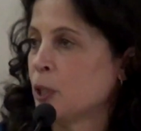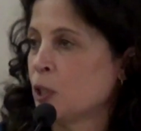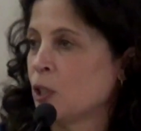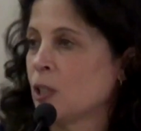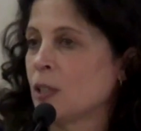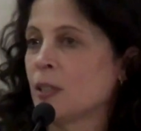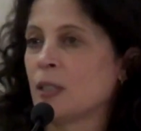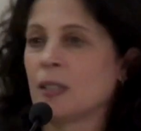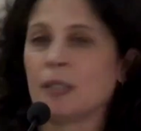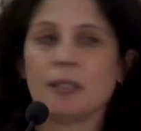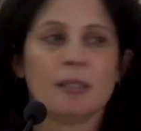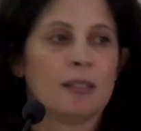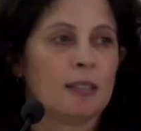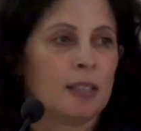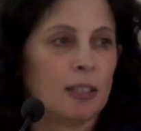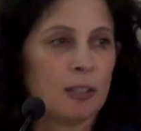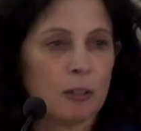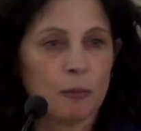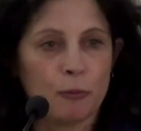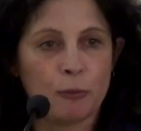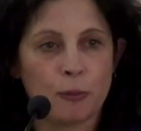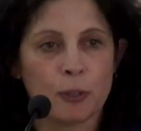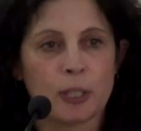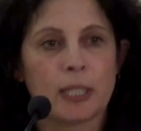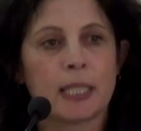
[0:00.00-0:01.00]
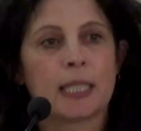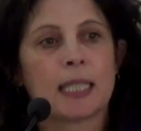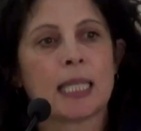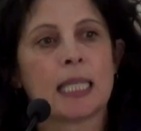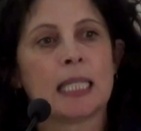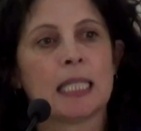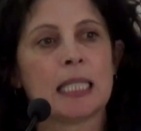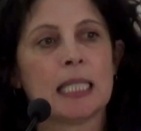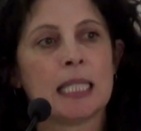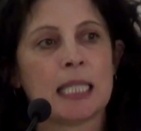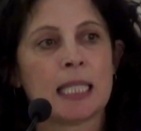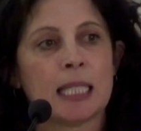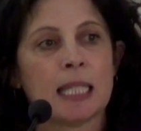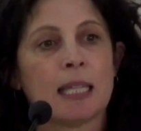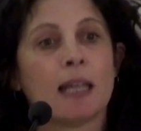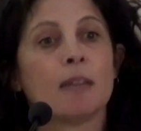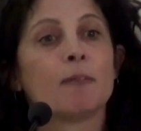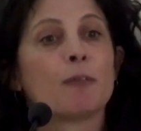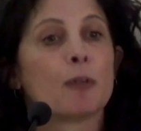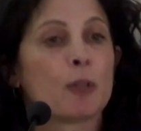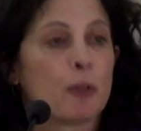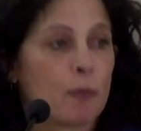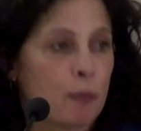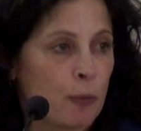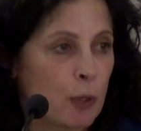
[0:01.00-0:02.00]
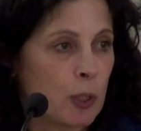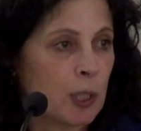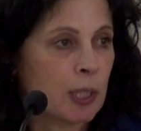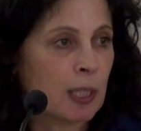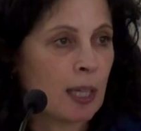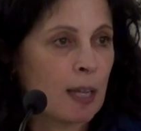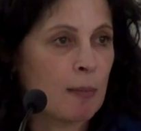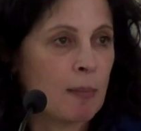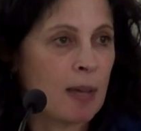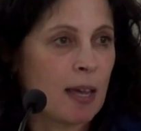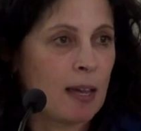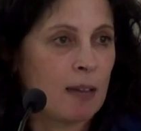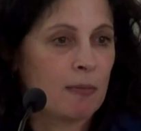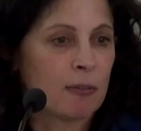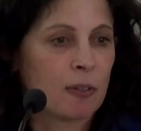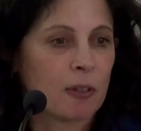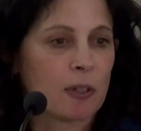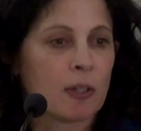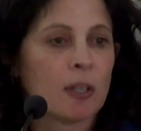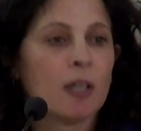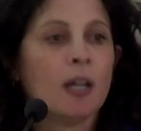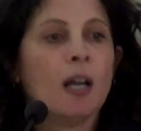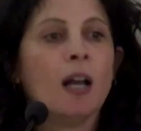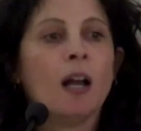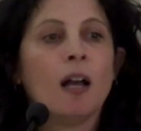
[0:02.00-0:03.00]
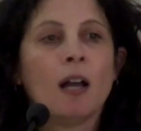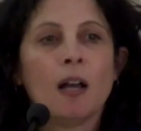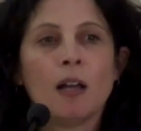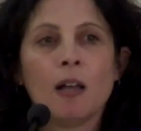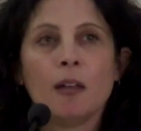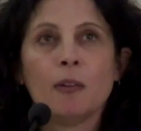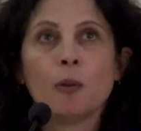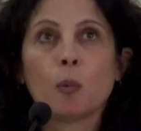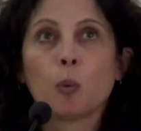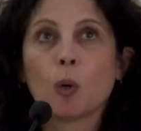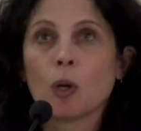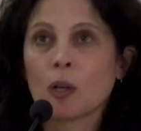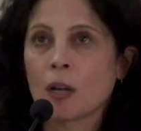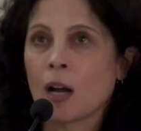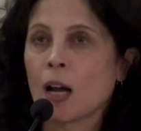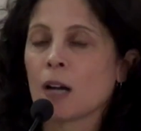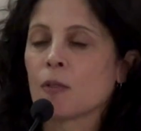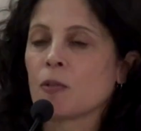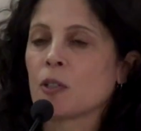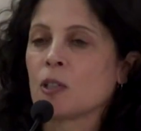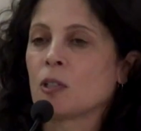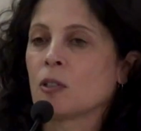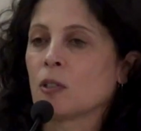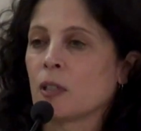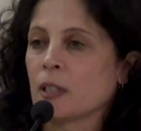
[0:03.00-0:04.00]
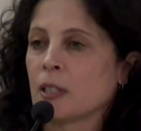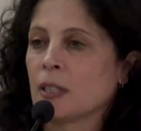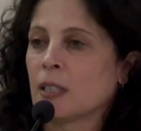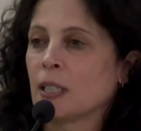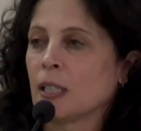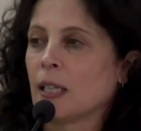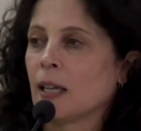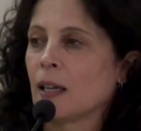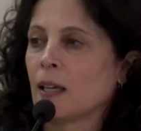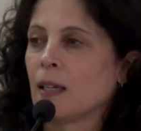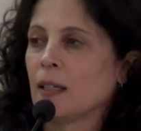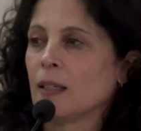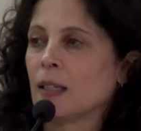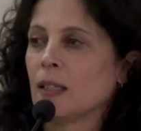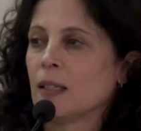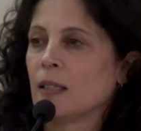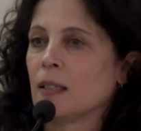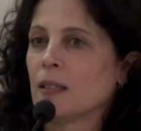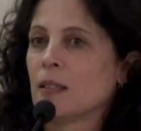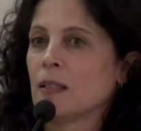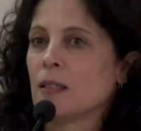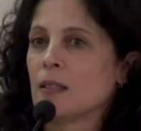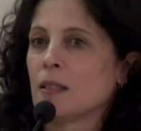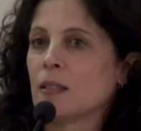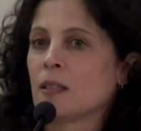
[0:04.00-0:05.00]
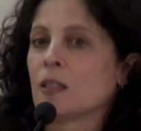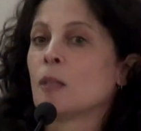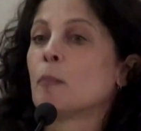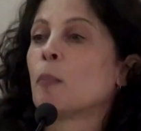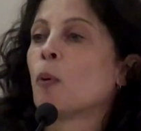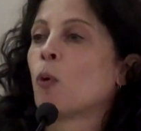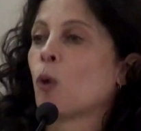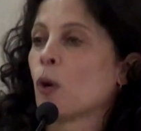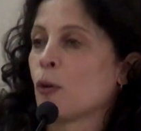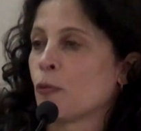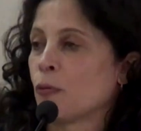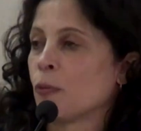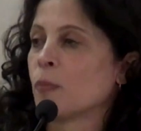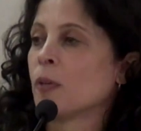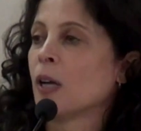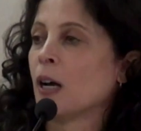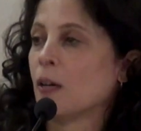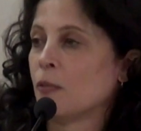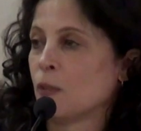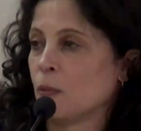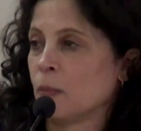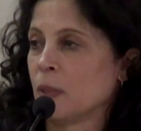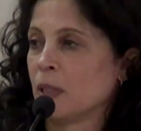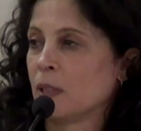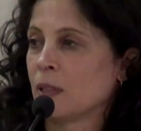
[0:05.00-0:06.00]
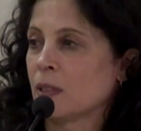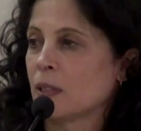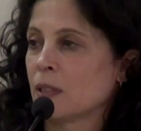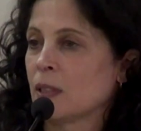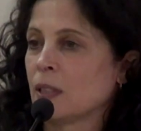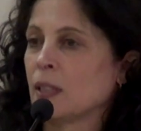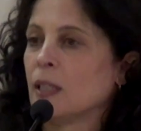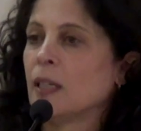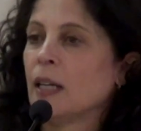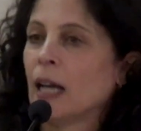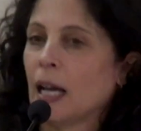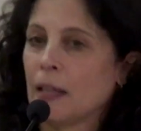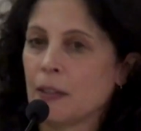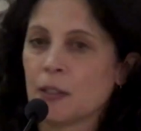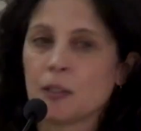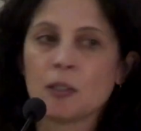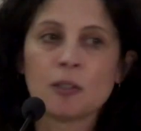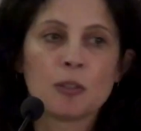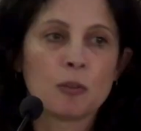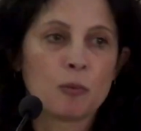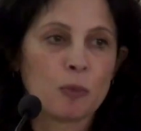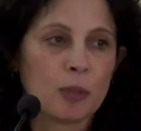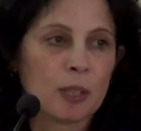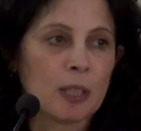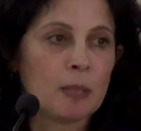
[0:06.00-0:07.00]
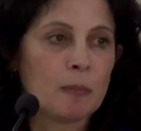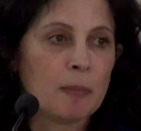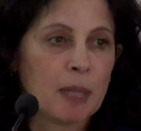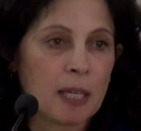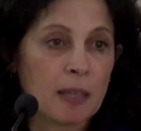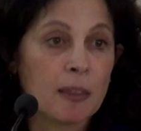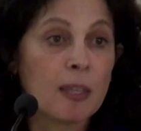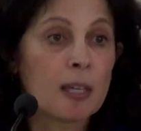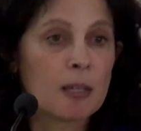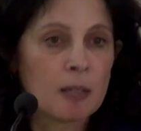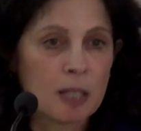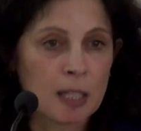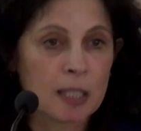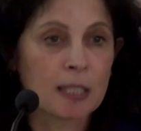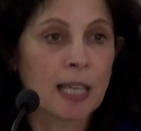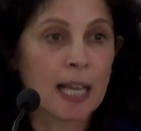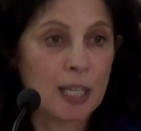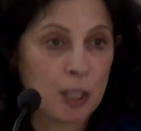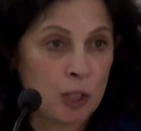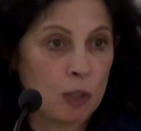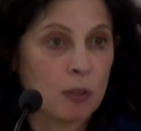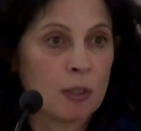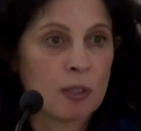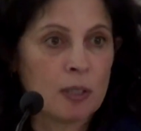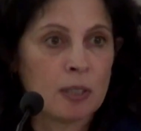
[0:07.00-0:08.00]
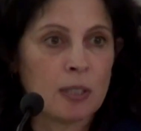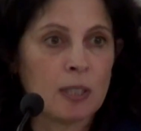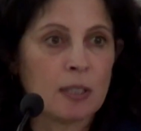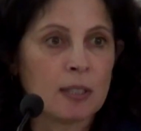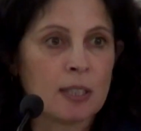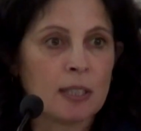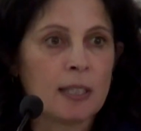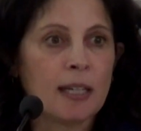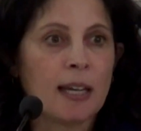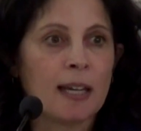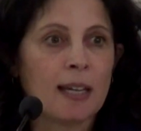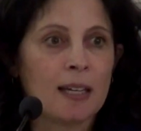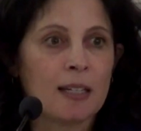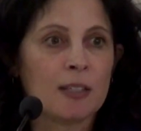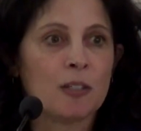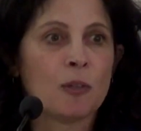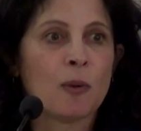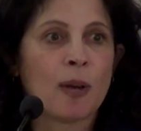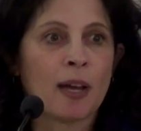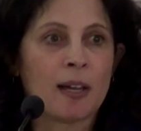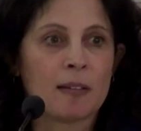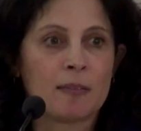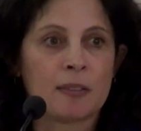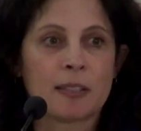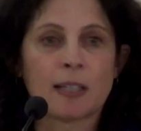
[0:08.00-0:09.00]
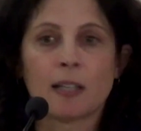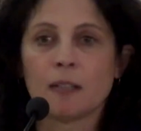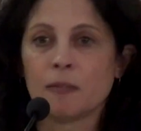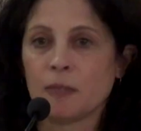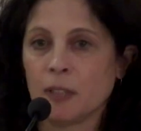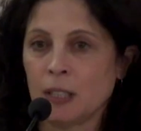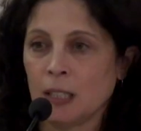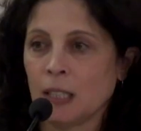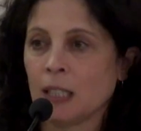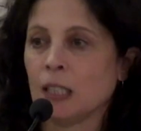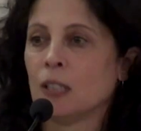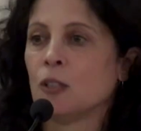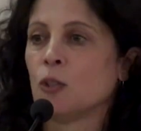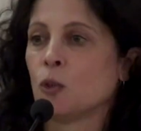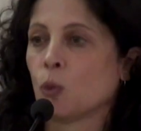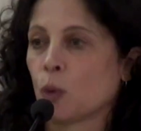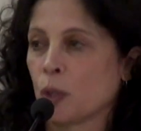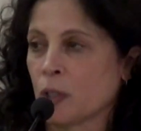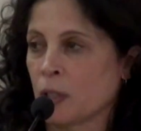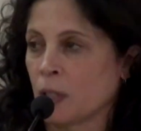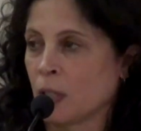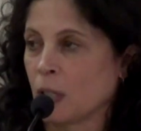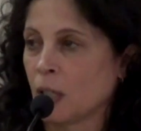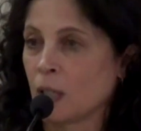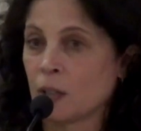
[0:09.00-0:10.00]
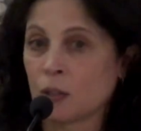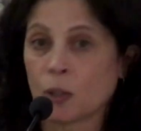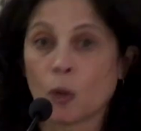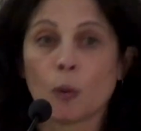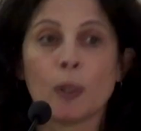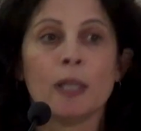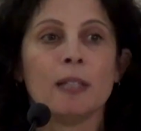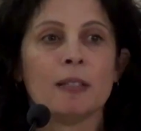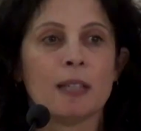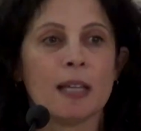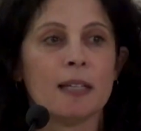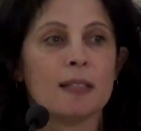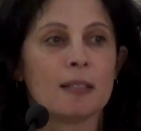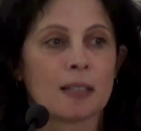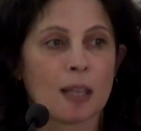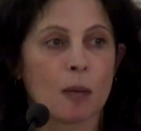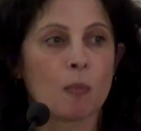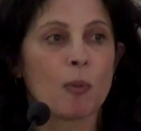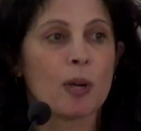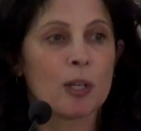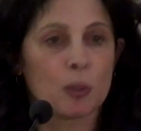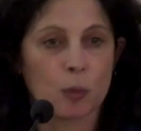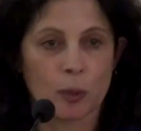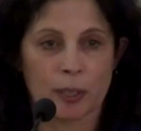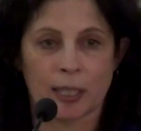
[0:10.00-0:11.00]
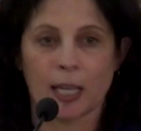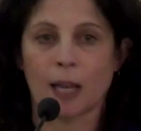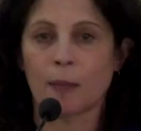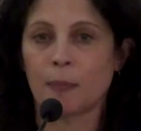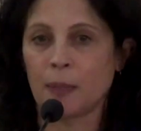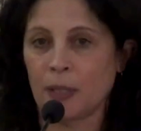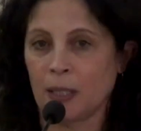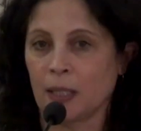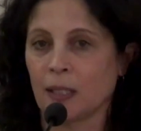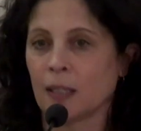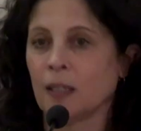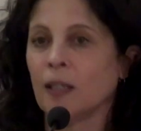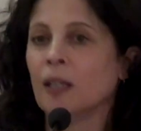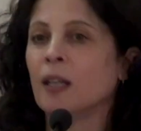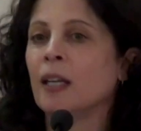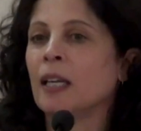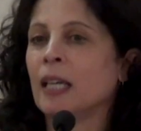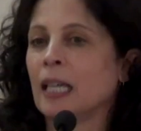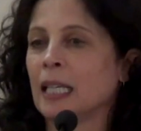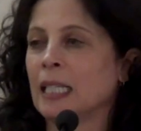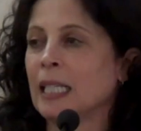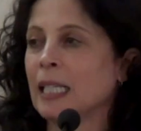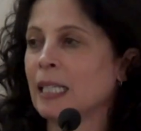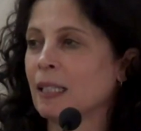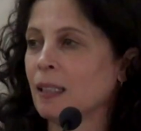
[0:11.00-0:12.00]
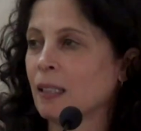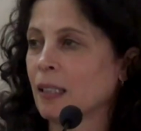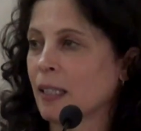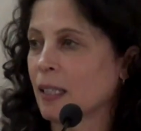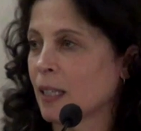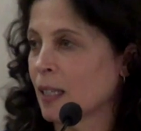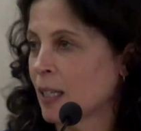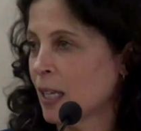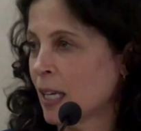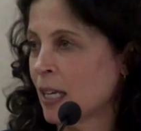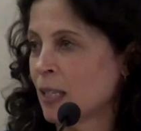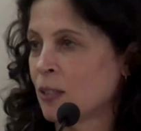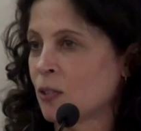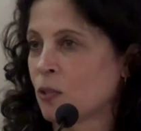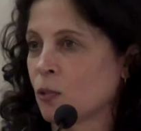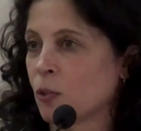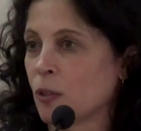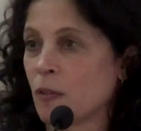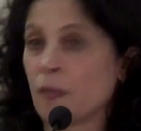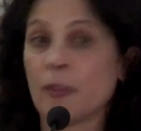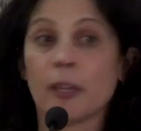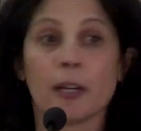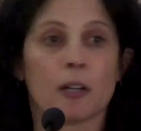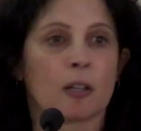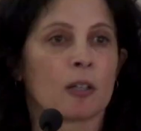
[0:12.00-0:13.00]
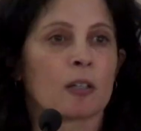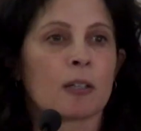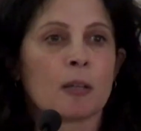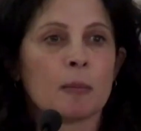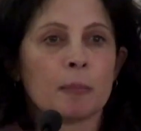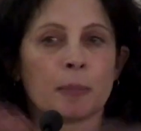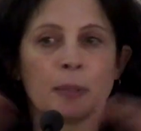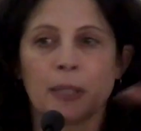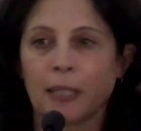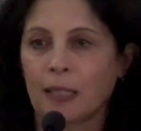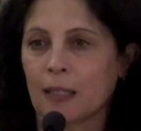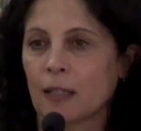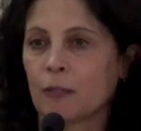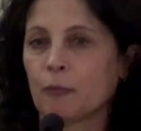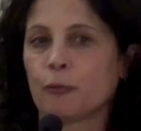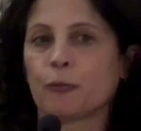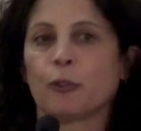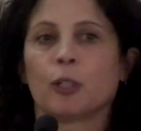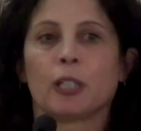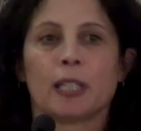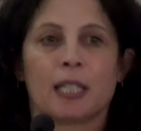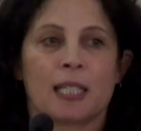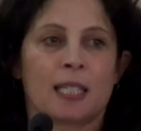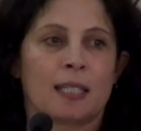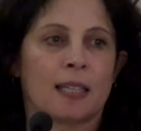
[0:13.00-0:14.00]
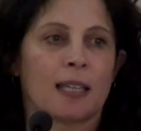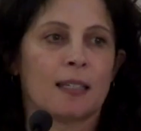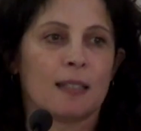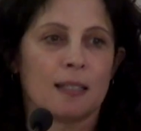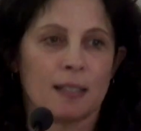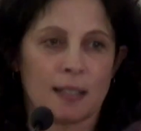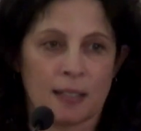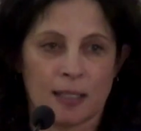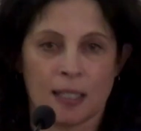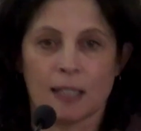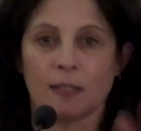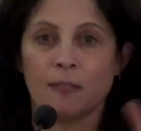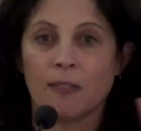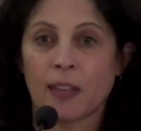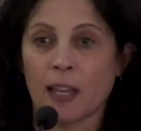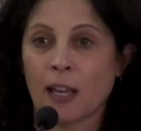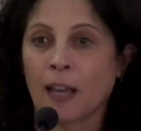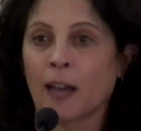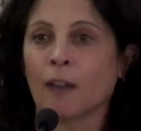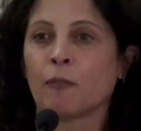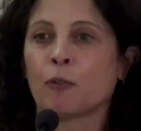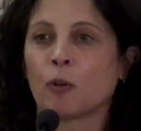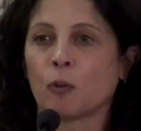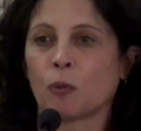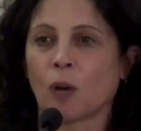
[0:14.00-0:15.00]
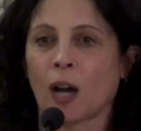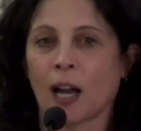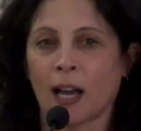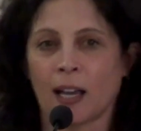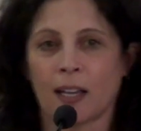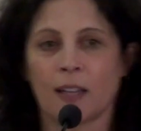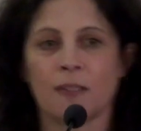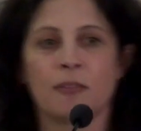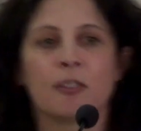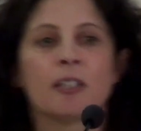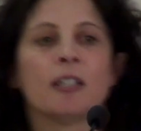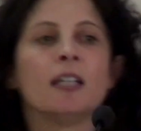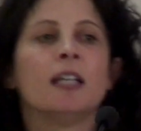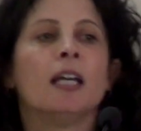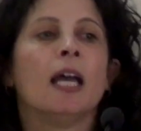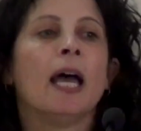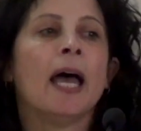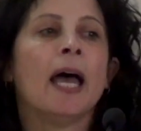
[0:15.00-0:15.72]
Bush is in full ascendancy, and for the first time ever, the World Congress starts to get support from governments. And this is a really big thing because, as you can see today, you have Salvini endorsing it. So in some ways, what's happening in Italy is sort of their complete and full ascendancy. They have arrived.